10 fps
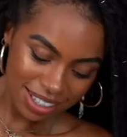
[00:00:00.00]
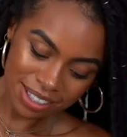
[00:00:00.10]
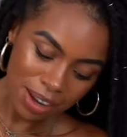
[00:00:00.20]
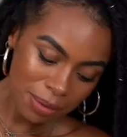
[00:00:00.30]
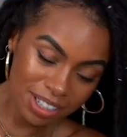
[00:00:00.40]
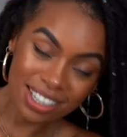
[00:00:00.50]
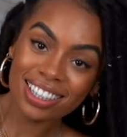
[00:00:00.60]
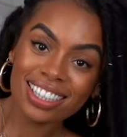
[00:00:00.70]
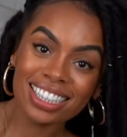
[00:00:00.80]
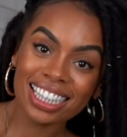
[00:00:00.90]
So I'm just
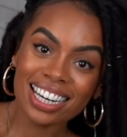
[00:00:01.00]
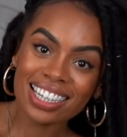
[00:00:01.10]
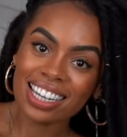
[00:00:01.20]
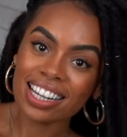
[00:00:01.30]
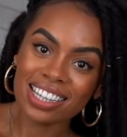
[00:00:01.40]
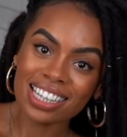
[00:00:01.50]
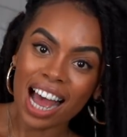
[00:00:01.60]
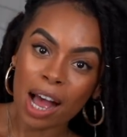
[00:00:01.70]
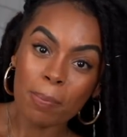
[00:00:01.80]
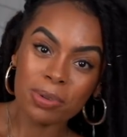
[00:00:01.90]
gonna dig into this
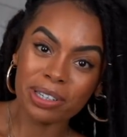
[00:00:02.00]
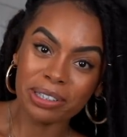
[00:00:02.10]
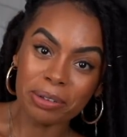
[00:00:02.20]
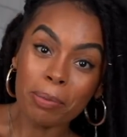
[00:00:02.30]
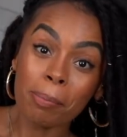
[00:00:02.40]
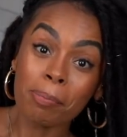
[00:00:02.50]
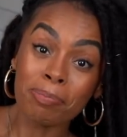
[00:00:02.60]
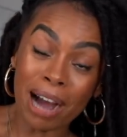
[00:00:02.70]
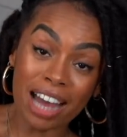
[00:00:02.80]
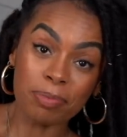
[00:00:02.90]
absolute
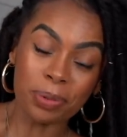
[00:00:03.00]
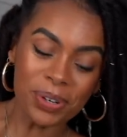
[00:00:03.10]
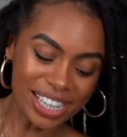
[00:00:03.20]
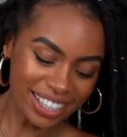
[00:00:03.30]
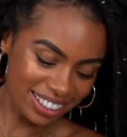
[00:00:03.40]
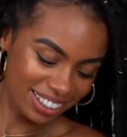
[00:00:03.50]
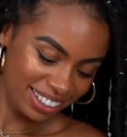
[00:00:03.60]
bad boy.